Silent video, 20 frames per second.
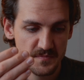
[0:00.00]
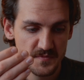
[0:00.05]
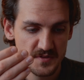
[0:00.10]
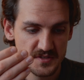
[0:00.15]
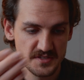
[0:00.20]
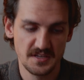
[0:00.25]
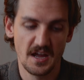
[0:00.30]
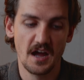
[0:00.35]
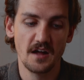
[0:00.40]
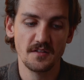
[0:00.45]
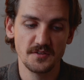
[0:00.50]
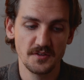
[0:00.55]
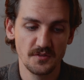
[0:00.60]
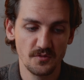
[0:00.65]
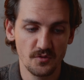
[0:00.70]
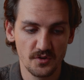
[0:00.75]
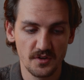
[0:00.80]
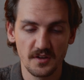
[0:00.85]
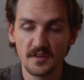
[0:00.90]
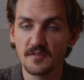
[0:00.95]
solid
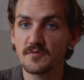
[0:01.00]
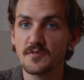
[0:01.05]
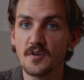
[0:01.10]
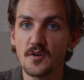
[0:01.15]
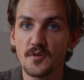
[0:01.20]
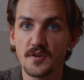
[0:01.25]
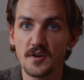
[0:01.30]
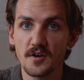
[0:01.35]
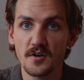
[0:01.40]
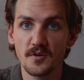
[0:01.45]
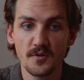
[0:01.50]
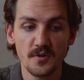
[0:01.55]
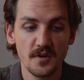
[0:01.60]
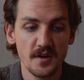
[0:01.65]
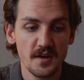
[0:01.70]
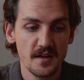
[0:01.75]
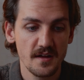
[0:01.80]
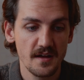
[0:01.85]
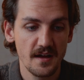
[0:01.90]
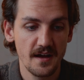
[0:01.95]
looking photo
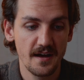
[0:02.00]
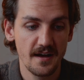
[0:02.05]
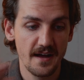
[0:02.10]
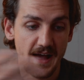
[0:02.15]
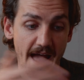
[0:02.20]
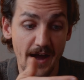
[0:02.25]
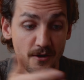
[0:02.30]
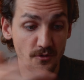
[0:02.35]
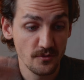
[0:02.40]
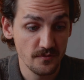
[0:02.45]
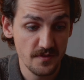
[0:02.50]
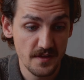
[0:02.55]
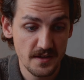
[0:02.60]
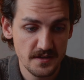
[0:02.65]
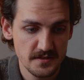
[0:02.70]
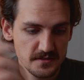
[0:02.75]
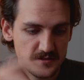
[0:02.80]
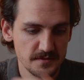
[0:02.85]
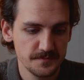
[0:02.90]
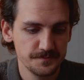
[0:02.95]
out of
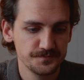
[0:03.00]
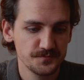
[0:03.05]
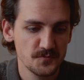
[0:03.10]
this.